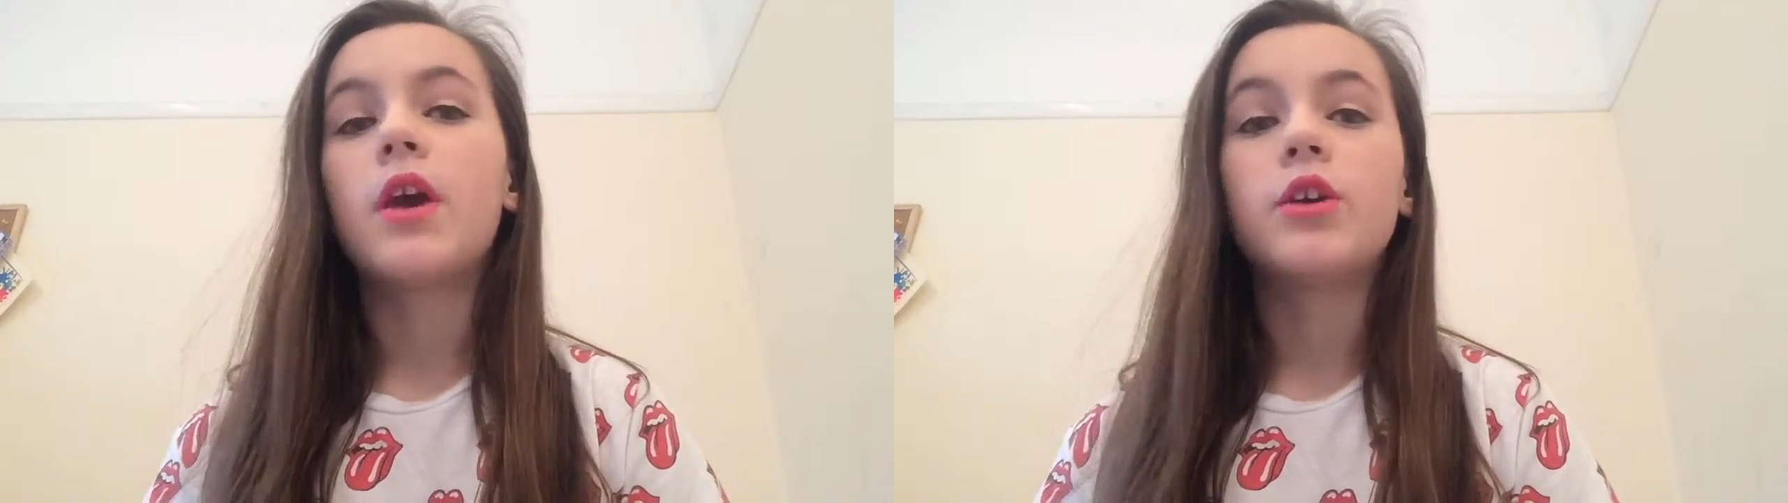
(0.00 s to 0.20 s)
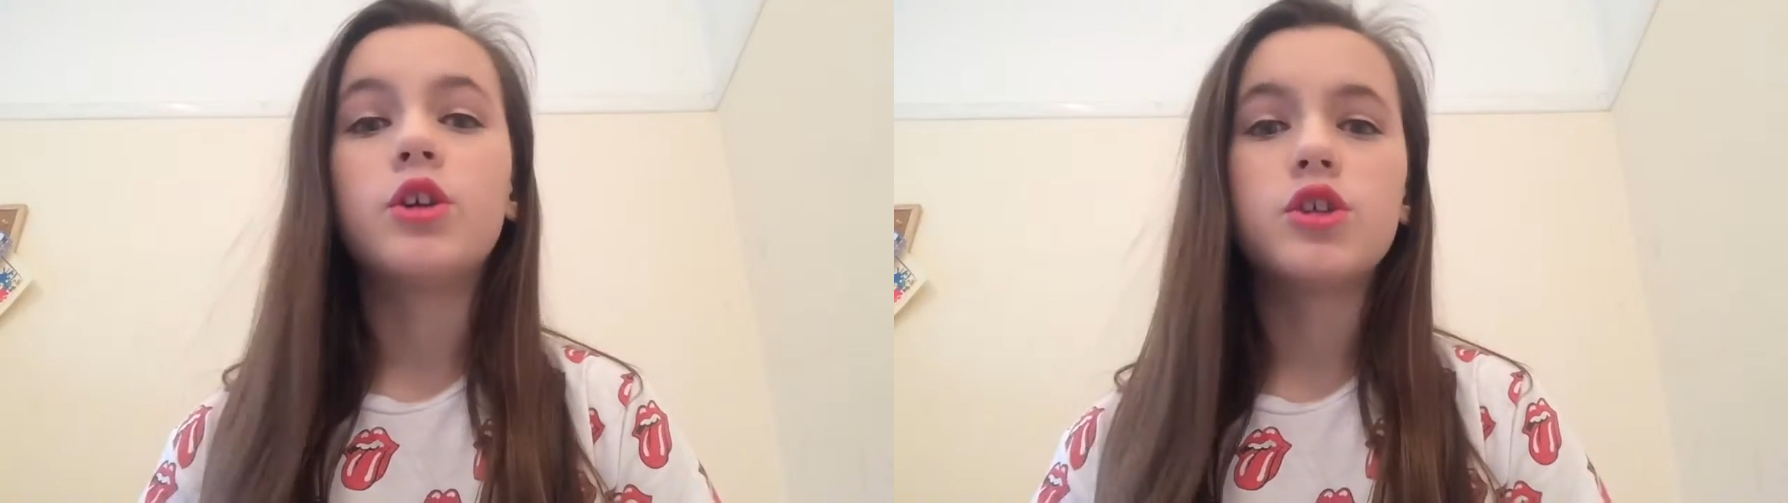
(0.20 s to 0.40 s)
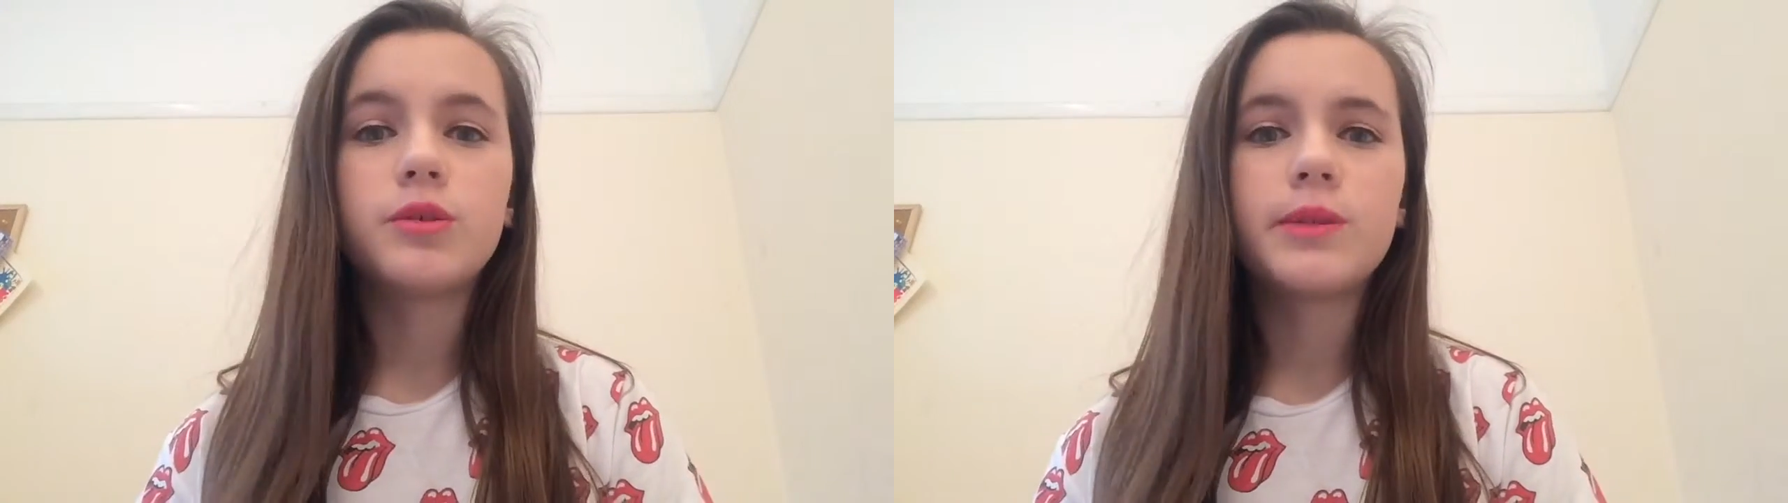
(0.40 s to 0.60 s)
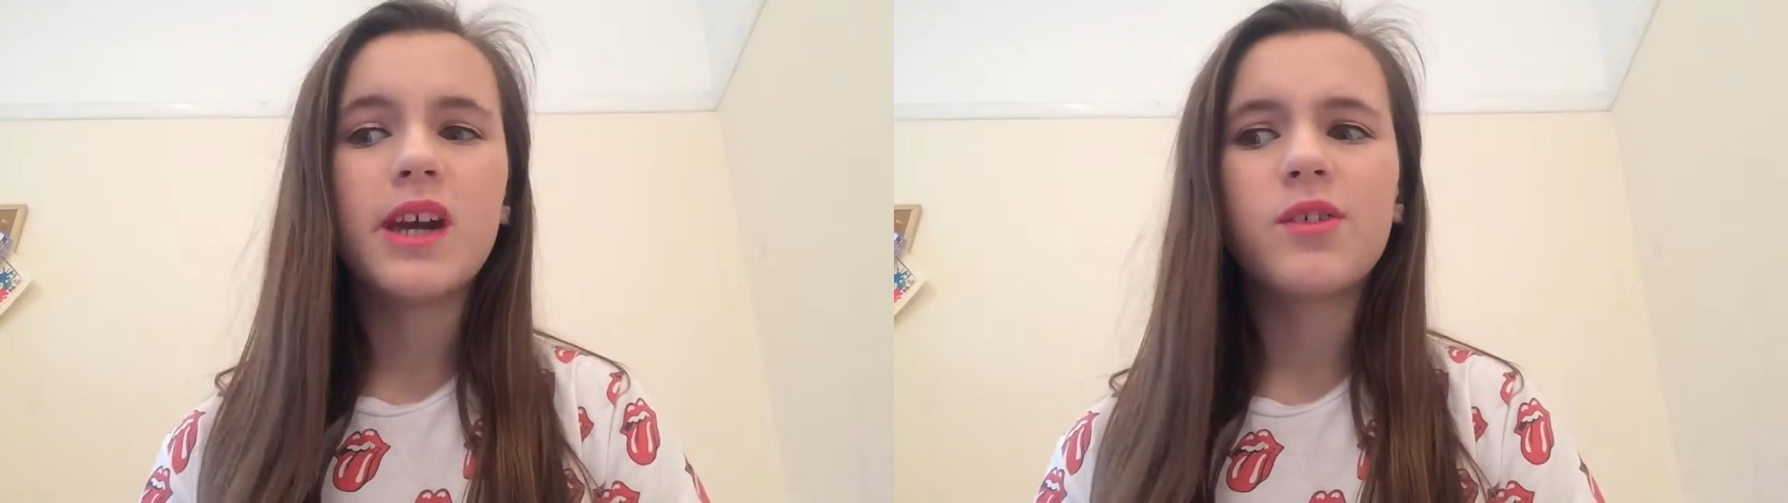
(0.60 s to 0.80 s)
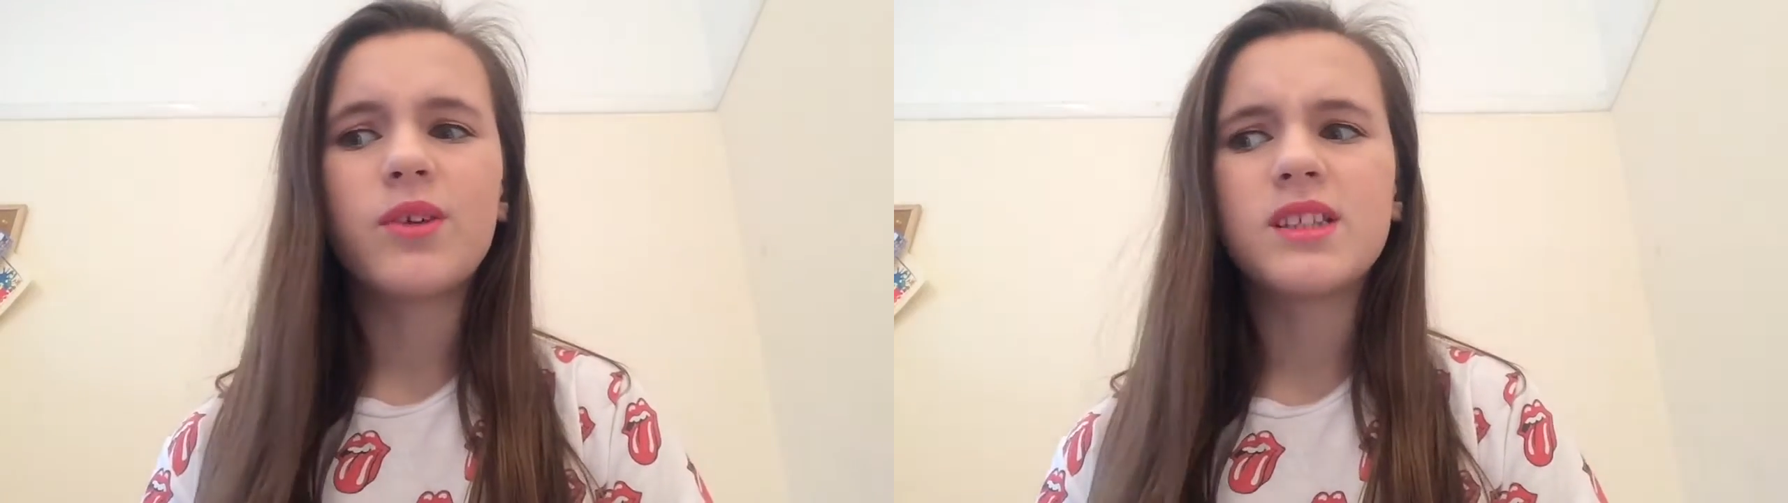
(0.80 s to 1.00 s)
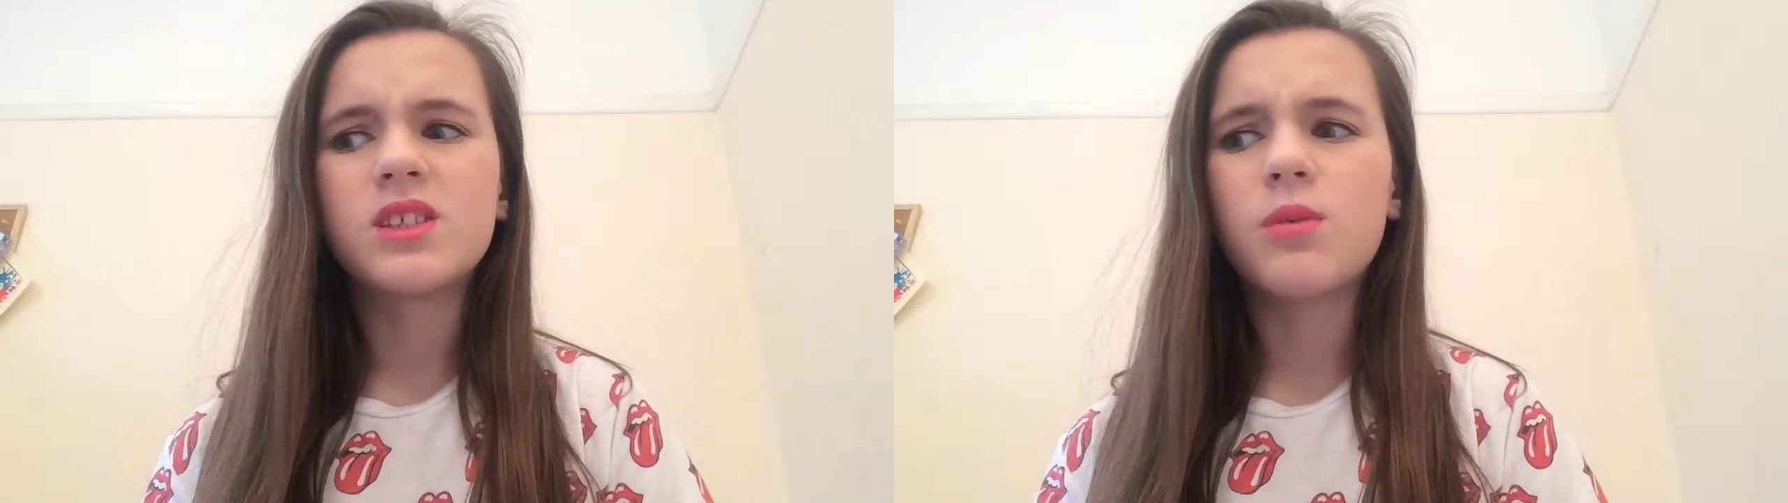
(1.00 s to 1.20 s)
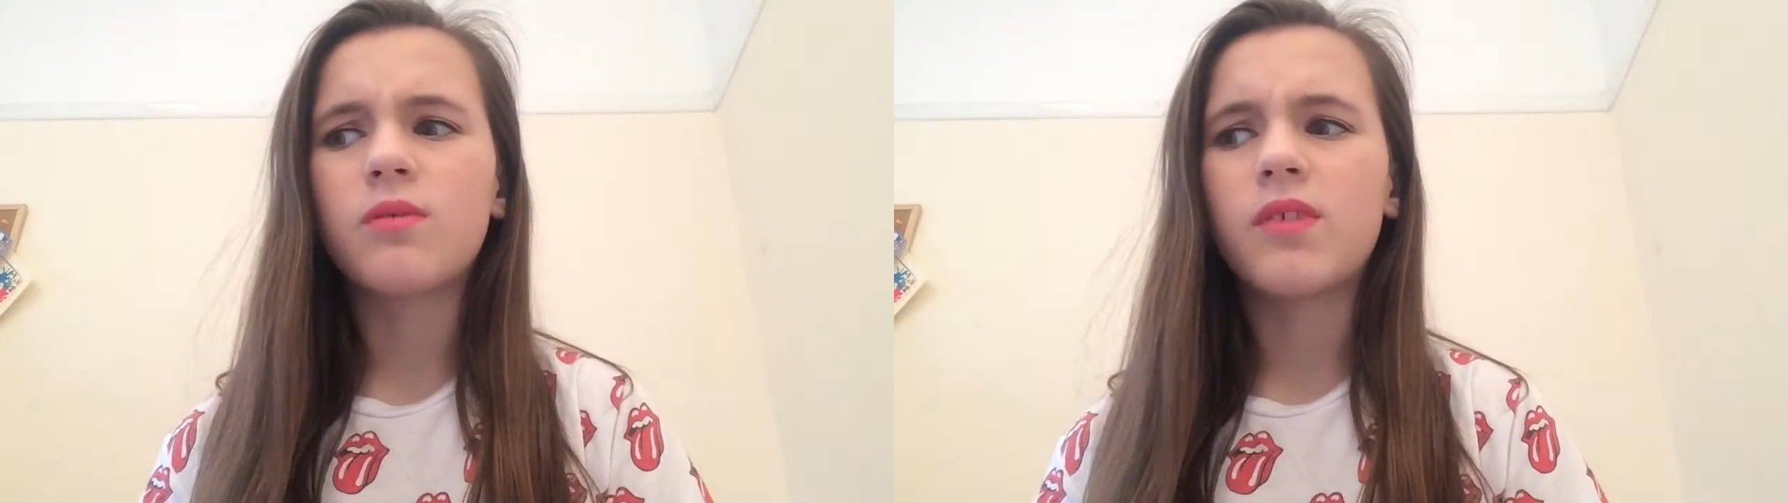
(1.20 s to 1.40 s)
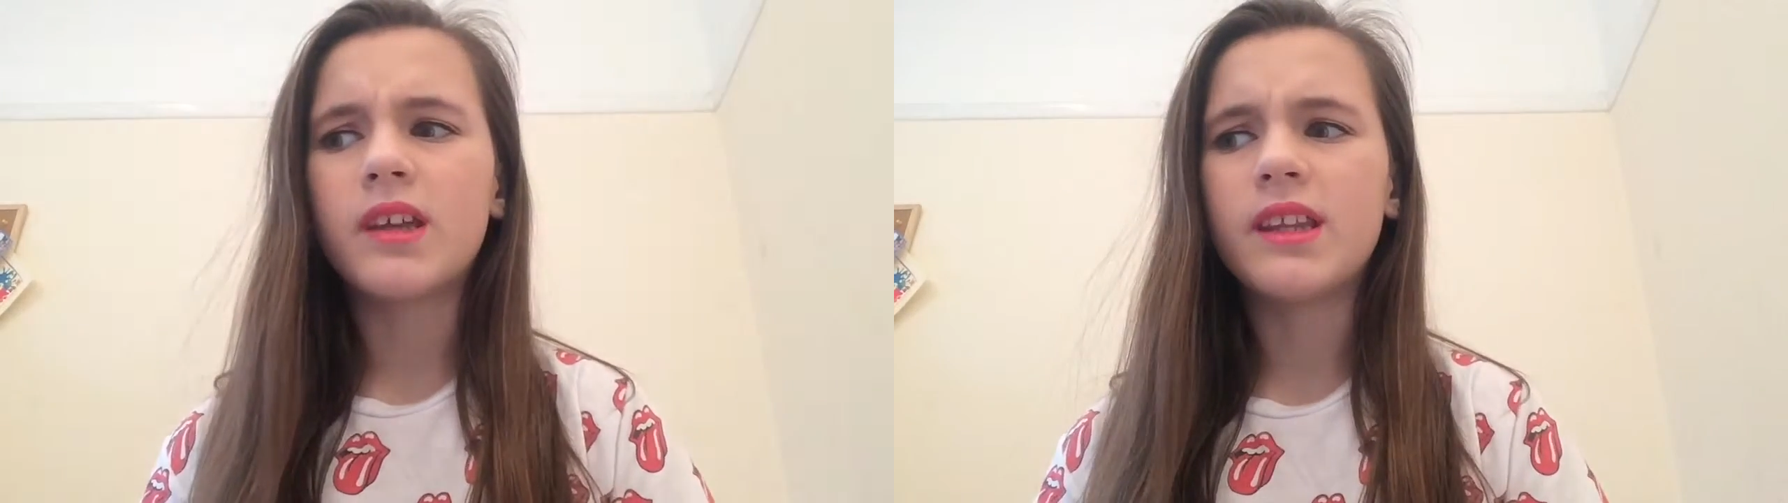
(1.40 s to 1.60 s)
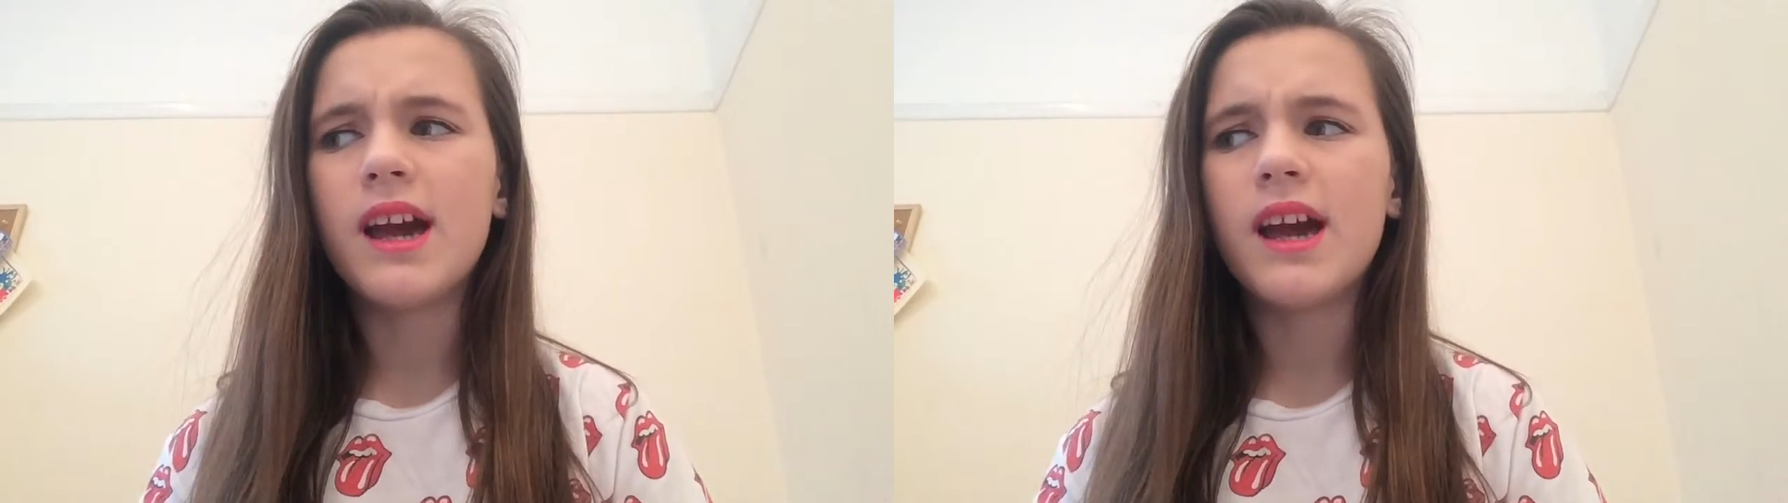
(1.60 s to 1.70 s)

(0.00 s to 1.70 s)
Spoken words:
YouTube channel and someone found